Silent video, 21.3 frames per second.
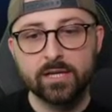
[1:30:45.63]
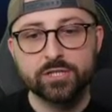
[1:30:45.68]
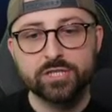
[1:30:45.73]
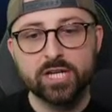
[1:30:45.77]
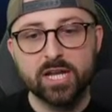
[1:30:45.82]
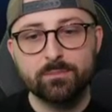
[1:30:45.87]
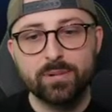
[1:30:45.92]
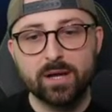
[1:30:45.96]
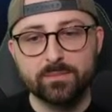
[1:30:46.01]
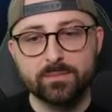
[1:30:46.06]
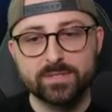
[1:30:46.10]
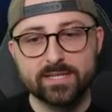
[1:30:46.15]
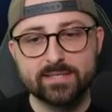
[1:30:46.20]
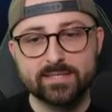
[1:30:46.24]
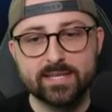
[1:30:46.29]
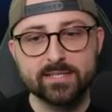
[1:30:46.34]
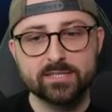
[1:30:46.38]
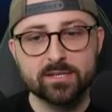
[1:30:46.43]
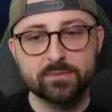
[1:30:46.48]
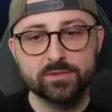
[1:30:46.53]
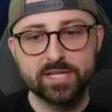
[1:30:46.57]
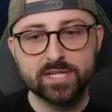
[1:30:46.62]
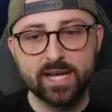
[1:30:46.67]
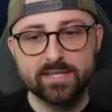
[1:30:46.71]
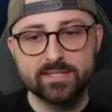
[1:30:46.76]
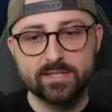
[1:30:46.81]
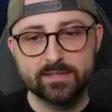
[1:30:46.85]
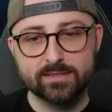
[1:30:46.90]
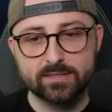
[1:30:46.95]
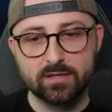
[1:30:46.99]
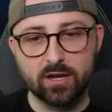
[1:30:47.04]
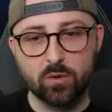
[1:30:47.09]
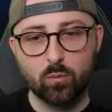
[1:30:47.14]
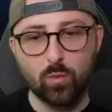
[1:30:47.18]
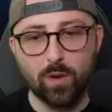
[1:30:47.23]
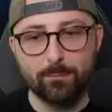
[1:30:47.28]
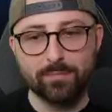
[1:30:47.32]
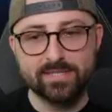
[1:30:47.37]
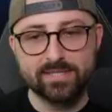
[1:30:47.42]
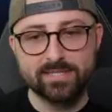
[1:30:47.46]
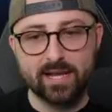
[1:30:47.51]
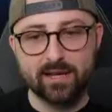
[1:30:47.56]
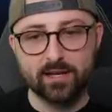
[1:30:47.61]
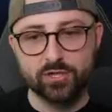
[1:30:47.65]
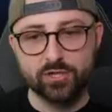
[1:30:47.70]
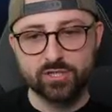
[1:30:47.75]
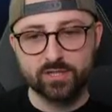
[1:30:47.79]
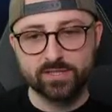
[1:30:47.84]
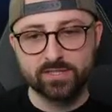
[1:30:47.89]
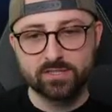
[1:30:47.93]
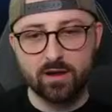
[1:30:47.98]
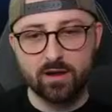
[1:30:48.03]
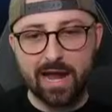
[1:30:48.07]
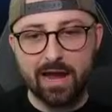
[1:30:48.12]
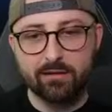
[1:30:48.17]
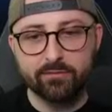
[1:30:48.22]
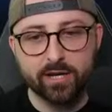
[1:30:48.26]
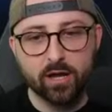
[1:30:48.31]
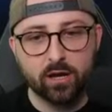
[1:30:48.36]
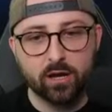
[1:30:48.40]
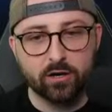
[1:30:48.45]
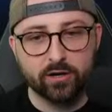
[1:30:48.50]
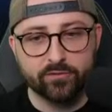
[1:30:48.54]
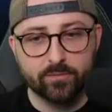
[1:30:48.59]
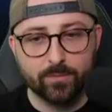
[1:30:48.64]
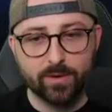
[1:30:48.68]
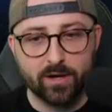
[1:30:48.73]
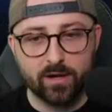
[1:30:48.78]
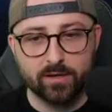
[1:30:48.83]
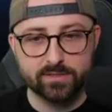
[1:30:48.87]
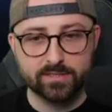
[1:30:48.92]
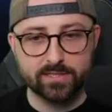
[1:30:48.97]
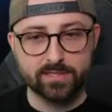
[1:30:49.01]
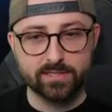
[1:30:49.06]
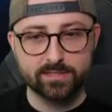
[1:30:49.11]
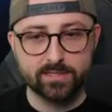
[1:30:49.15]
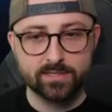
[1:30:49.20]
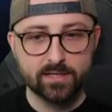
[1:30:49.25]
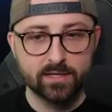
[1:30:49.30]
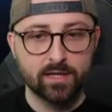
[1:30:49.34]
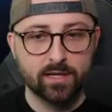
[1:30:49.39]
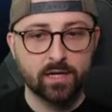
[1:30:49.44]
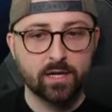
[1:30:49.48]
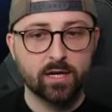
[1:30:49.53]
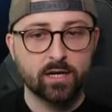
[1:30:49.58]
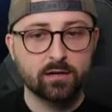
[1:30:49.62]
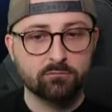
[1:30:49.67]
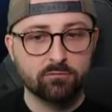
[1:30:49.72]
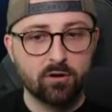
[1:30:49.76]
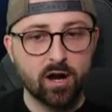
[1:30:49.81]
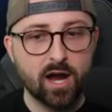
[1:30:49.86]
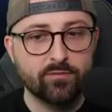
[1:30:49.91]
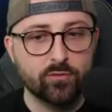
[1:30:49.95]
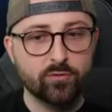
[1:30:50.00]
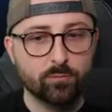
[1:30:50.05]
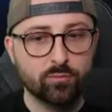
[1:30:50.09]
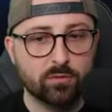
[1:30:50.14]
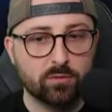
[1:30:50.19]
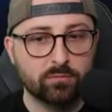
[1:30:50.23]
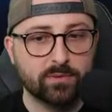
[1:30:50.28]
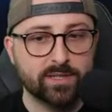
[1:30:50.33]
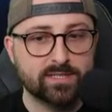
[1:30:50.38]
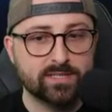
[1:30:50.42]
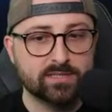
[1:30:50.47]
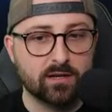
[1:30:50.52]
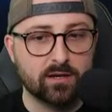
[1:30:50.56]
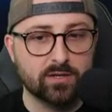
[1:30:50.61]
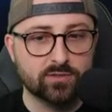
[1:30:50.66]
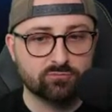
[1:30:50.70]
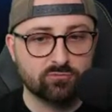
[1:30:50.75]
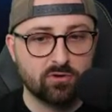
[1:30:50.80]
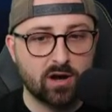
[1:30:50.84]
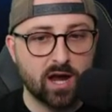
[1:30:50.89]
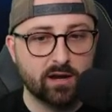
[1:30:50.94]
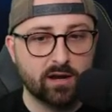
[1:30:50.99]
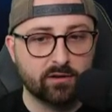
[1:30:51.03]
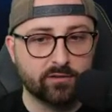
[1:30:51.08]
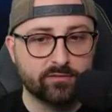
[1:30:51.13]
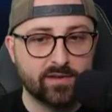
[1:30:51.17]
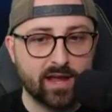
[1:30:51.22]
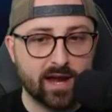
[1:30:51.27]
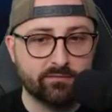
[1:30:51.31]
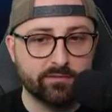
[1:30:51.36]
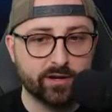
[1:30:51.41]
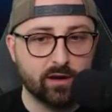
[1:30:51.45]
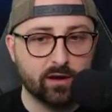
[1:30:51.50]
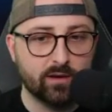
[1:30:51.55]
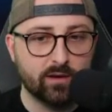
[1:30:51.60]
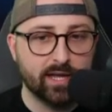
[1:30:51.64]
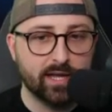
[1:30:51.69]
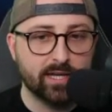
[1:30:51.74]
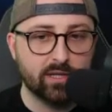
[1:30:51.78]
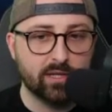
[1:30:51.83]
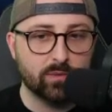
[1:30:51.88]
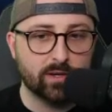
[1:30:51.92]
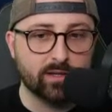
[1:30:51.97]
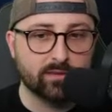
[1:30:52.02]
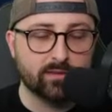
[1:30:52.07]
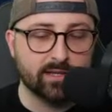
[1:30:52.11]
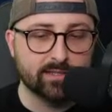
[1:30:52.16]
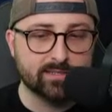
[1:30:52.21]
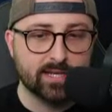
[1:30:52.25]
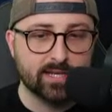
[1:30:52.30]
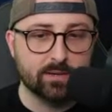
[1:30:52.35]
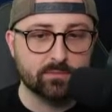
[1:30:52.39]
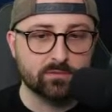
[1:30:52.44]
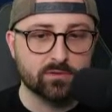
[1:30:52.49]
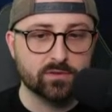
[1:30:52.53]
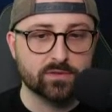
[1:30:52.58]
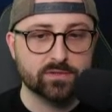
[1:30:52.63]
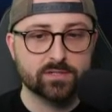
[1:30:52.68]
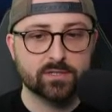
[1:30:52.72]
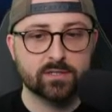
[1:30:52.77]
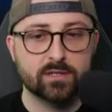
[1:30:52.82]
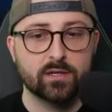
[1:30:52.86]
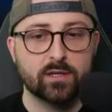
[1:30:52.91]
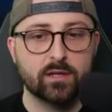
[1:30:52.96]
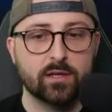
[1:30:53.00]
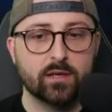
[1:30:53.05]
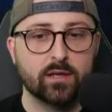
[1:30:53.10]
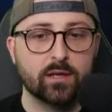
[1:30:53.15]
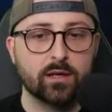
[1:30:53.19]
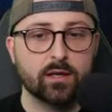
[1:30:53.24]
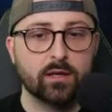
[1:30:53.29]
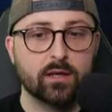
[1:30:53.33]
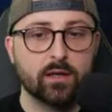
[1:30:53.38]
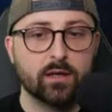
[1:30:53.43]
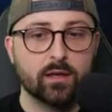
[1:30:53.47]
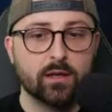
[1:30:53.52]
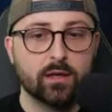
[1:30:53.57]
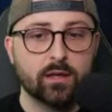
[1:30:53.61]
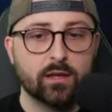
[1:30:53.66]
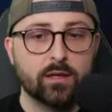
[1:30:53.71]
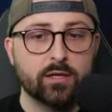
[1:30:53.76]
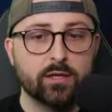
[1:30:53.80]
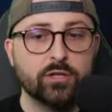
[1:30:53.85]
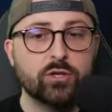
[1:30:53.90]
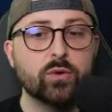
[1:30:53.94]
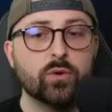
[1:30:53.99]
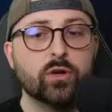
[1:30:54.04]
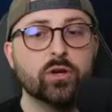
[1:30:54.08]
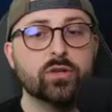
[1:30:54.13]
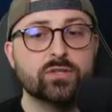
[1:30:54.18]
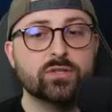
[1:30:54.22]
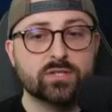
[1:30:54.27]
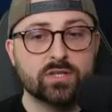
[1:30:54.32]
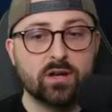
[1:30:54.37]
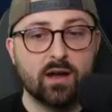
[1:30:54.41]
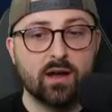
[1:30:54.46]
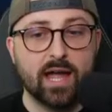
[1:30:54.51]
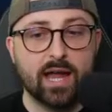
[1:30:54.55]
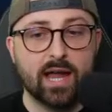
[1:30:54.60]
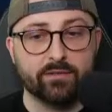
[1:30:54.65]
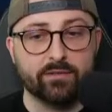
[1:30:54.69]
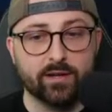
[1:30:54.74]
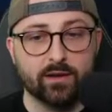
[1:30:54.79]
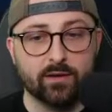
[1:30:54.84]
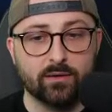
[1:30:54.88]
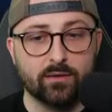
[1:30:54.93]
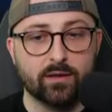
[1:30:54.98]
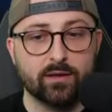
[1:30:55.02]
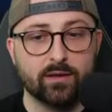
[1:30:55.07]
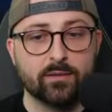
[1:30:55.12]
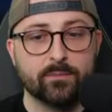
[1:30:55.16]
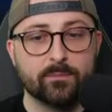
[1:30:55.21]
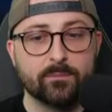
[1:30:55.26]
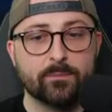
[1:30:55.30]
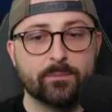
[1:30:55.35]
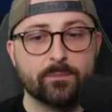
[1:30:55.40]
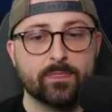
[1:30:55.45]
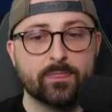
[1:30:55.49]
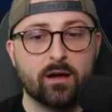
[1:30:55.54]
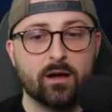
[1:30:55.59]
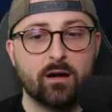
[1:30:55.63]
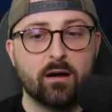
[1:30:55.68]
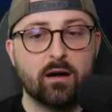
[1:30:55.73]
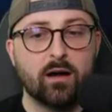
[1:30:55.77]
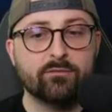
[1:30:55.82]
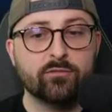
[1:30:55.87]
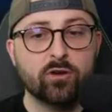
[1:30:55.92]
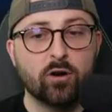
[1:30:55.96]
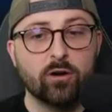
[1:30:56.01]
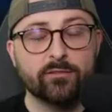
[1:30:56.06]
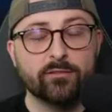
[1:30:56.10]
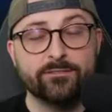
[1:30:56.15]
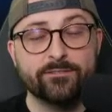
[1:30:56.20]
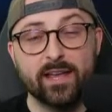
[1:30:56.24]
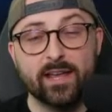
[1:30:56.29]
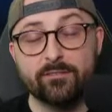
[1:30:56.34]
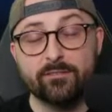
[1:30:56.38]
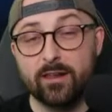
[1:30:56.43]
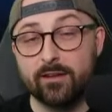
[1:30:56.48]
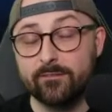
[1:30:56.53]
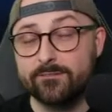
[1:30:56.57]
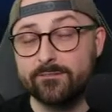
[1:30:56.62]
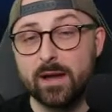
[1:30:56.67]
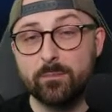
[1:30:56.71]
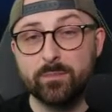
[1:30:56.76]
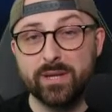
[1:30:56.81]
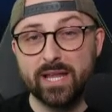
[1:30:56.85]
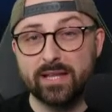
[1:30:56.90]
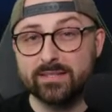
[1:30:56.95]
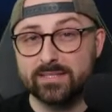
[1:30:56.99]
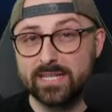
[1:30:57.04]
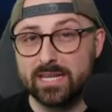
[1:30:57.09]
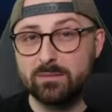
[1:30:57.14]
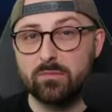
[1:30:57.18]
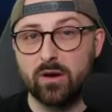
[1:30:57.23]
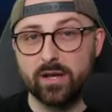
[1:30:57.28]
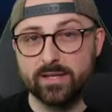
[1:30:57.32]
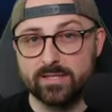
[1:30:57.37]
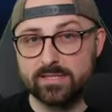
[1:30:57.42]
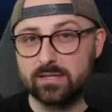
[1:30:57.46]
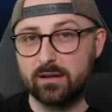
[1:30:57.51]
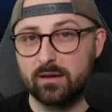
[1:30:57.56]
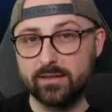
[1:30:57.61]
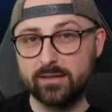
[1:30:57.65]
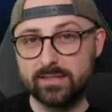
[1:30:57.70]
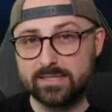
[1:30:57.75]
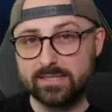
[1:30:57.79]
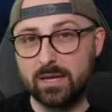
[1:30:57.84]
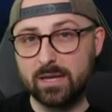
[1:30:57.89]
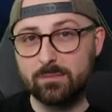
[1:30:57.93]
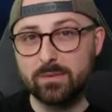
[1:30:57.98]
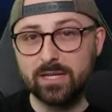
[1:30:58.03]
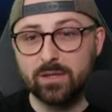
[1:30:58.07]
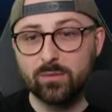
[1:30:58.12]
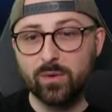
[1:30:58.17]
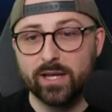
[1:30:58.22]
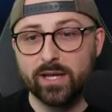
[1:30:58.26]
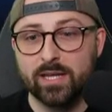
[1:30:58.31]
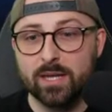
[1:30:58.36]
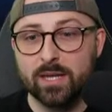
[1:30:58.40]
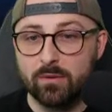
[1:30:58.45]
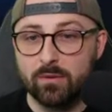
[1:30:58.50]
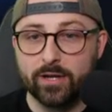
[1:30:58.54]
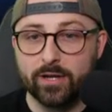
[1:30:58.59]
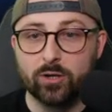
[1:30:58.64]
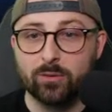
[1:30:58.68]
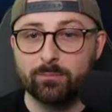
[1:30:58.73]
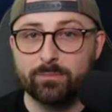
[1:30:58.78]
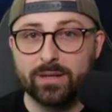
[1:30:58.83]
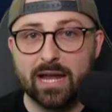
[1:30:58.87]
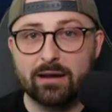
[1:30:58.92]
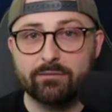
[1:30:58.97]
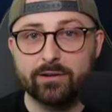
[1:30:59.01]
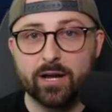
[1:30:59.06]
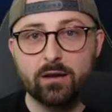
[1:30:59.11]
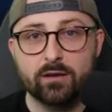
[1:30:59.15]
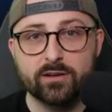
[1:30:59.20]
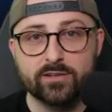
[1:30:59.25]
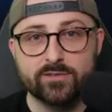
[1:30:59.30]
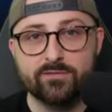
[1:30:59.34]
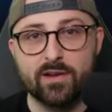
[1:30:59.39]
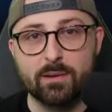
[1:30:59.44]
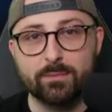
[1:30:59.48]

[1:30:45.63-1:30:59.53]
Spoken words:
J Pup says, since I'm chasing and starting Wan-Bissaka, should I start Areola over Martinez? Rival probably starts Raya over Areola anyway. Thanks again, Ross. You could start Areola. I've got a fit, like Fabianski might start this game anyway. It might not be Areola. It's